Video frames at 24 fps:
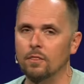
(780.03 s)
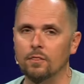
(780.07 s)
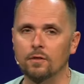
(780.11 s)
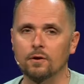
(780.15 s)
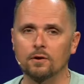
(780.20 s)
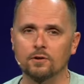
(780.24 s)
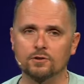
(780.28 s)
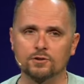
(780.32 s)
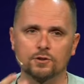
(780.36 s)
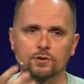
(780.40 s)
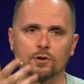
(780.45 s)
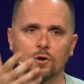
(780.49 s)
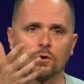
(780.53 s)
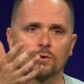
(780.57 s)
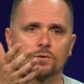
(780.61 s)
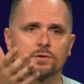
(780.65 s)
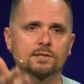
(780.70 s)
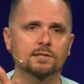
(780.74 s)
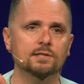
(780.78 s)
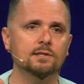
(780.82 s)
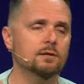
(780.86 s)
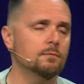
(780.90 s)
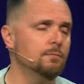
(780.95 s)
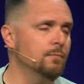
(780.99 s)
There's
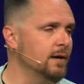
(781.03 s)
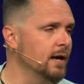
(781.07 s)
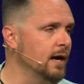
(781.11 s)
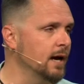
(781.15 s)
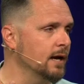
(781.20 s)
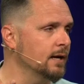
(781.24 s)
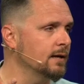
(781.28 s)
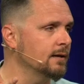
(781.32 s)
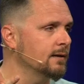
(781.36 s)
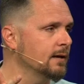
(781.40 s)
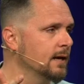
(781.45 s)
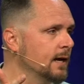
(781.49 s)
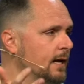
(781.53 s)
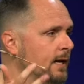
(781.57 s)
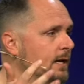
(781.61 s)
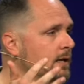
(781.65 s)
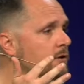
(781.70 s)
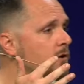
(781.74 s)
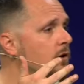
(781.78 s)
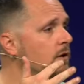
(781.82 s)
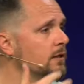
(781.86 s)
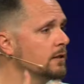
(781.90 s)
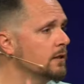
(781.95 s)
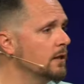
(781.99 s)
notes in the back
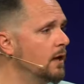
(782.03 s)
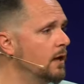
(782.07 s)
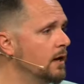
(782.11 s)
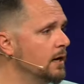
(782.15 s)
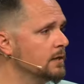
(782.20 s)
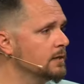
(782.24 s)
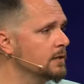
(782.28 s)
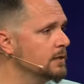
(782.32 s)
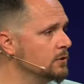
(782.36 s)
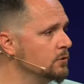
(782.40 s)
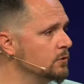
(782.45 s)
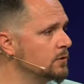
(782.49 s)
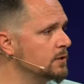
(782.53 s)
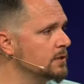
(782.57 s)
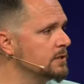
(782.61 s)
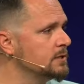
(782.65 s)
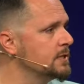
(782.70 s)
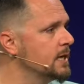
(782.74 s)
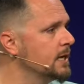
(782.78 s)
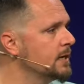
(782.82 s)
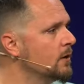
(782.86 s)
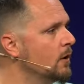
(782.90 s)
and online that you can